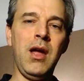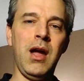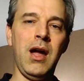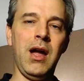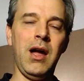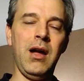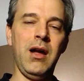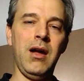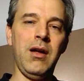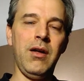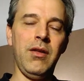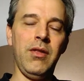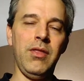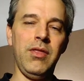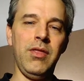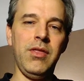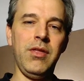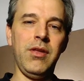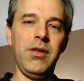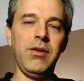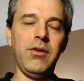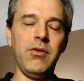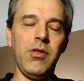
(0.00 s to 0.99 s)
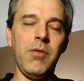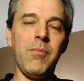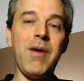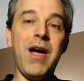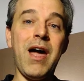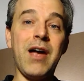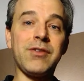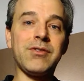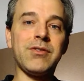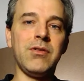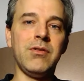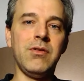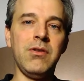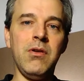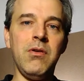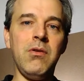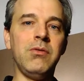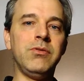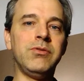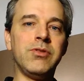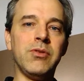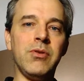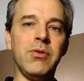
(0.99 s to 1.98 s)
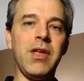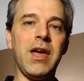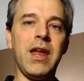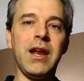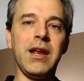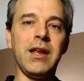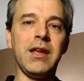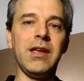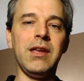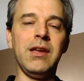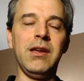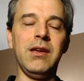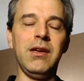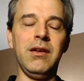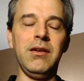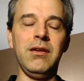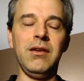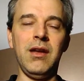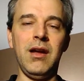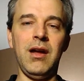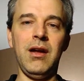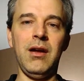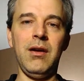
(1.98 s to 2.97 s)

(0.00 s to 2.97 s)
the master node so that it can